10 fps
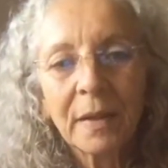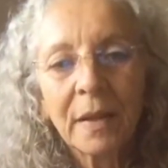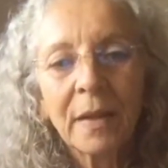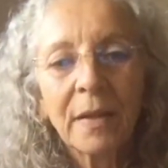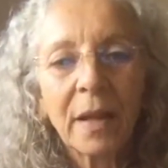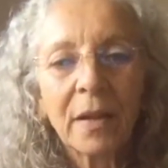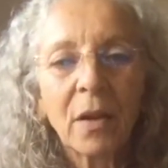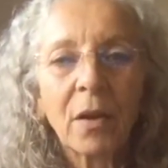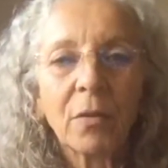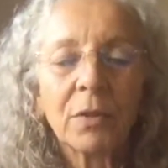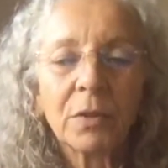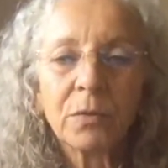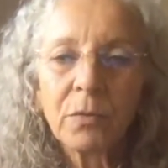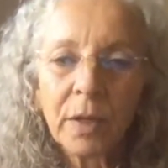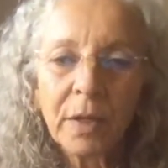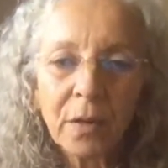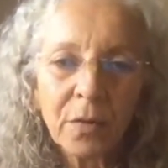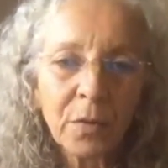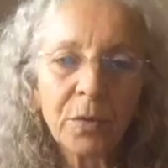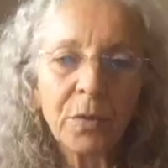that are running
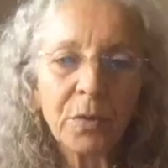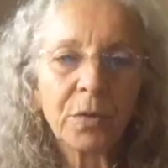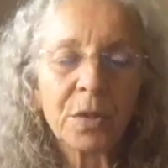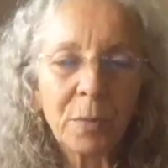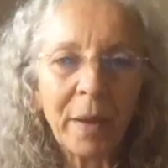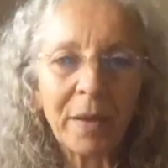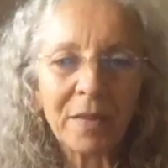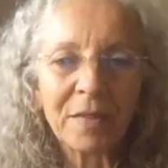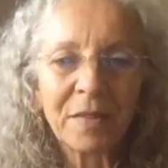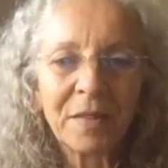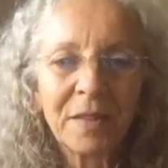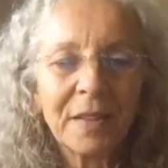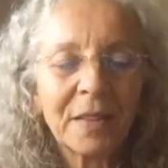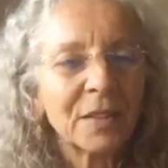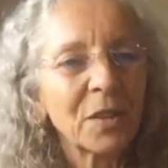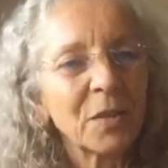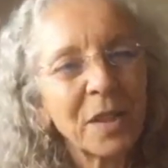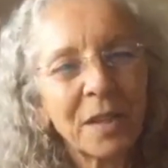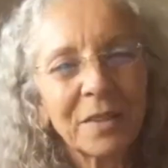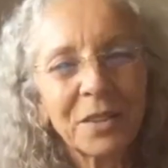through your space? So
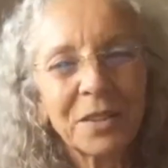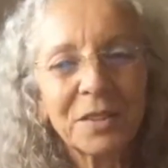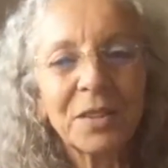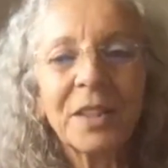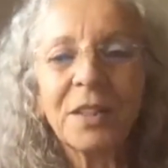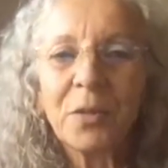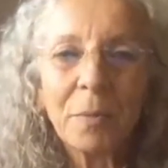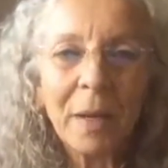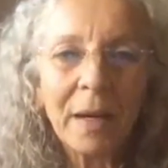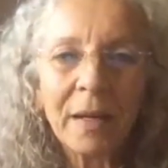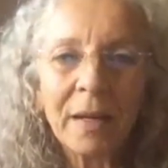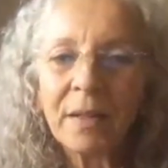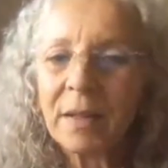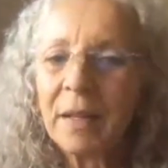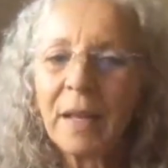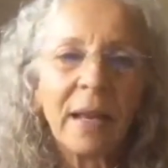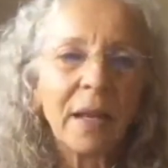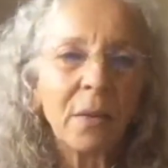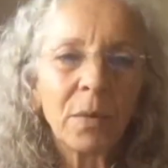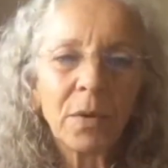not just in your mind,
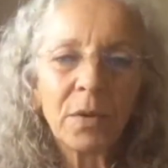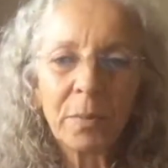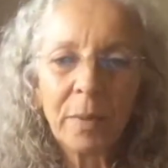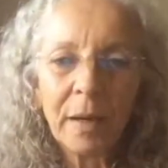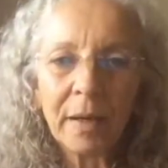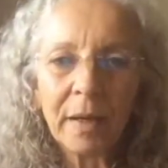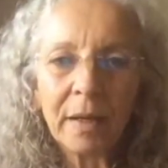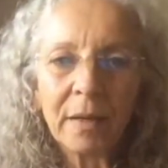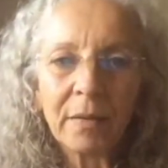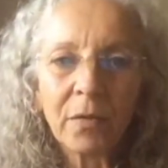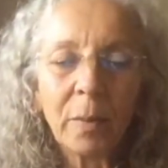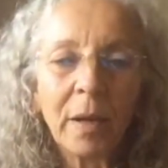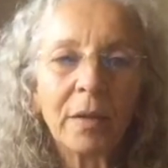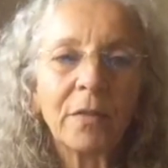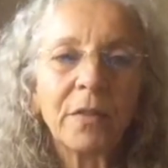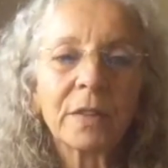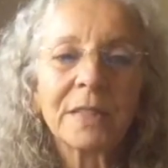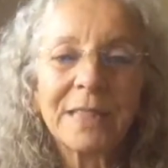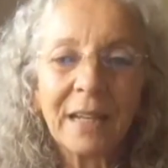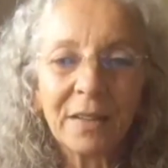anywhere in your body, the body feels
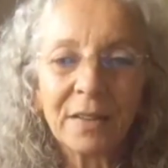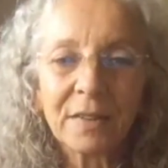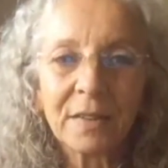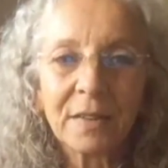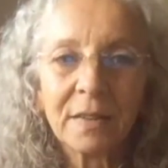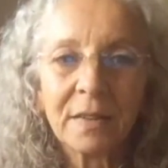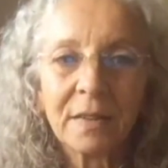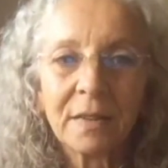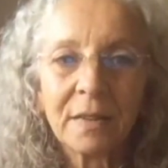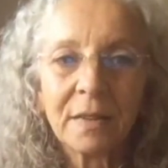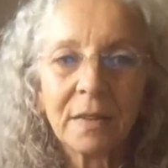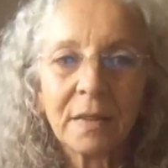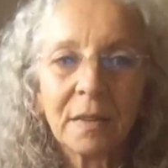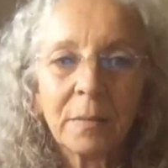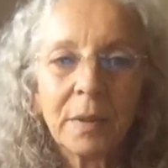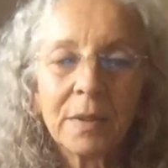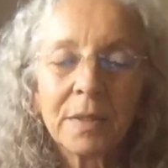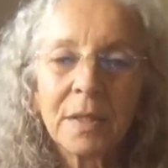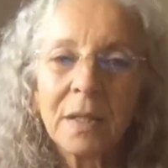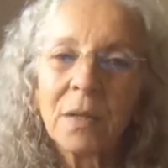tense. Because
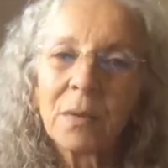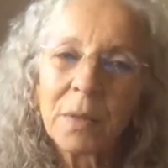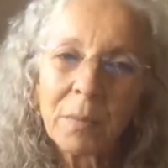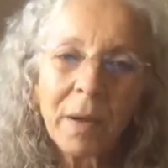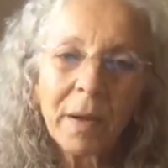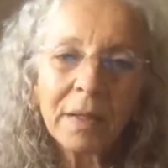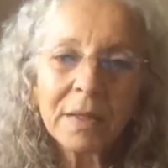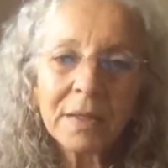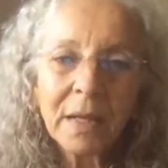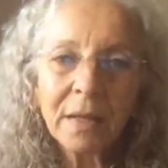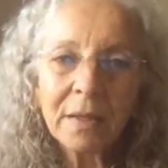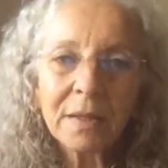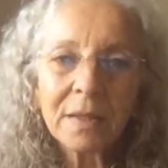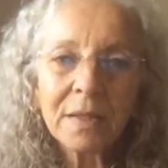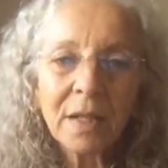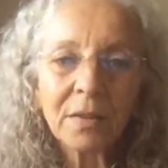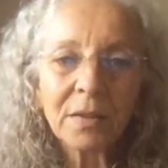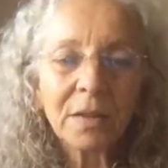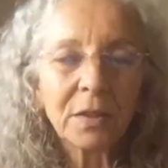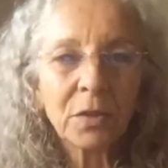when the body is tense, the cells
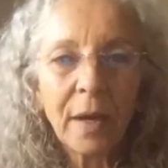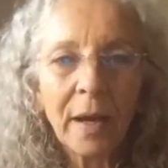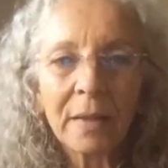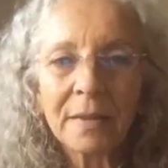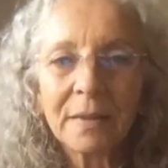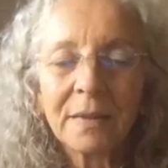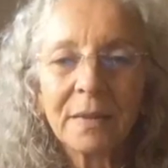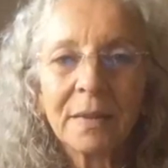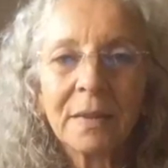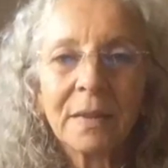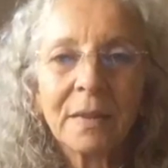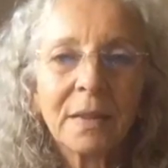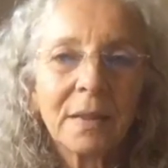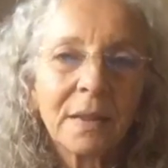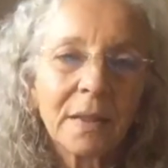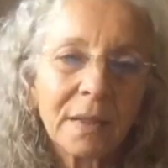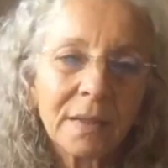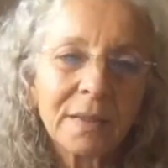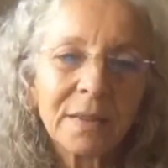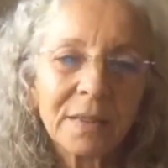contract.
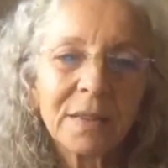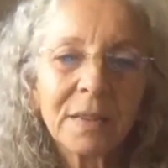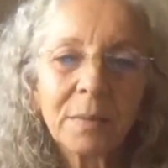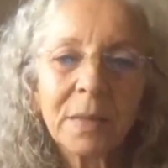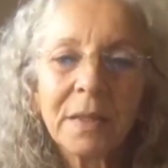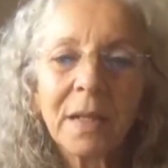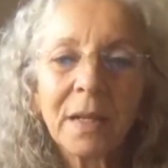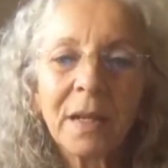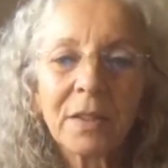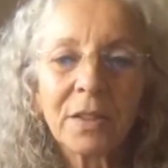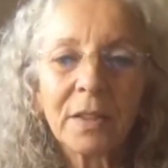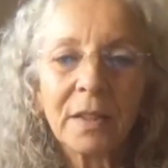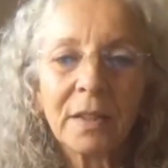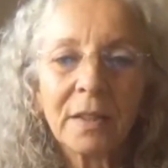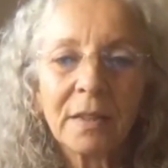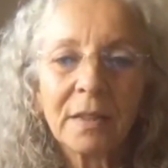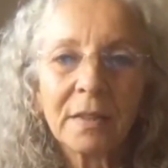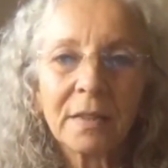And this is something that actually is